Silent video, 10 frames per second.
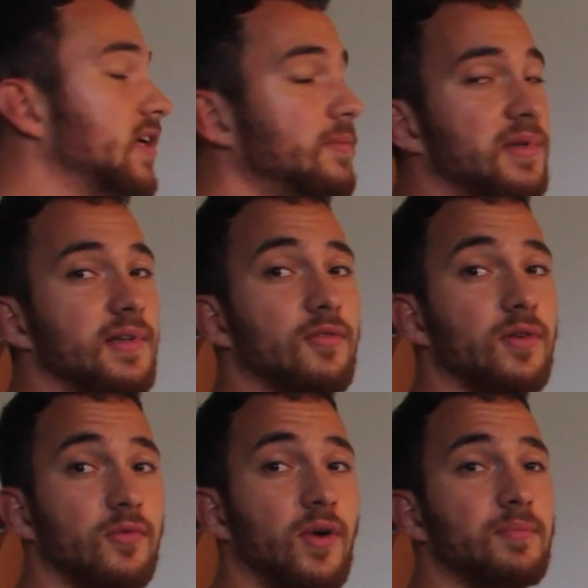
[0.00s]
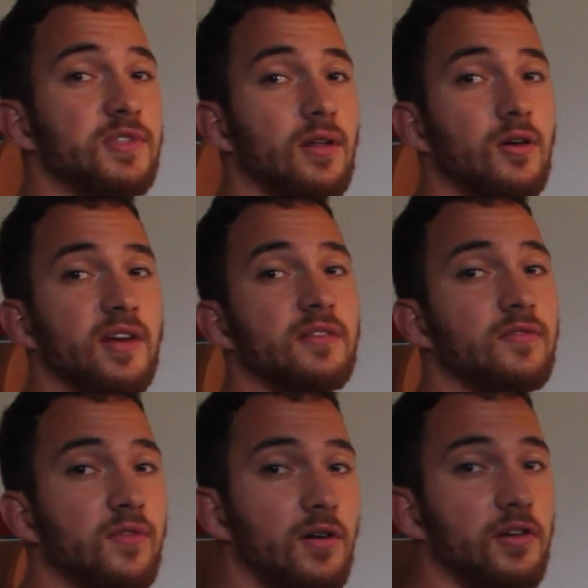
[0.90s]
keeping the reps low and
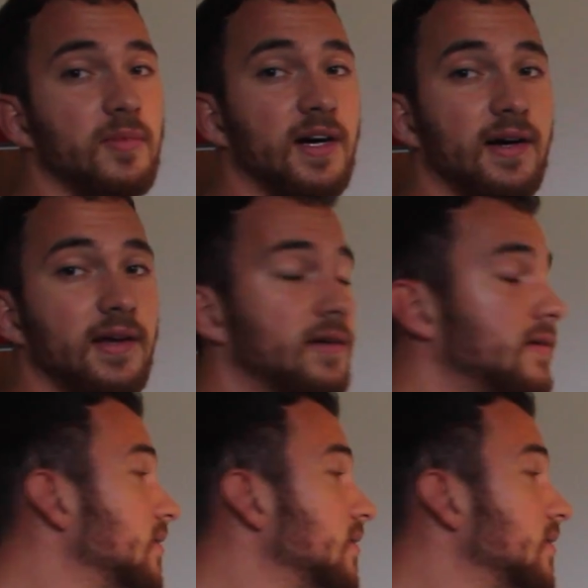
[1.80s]
the volume high.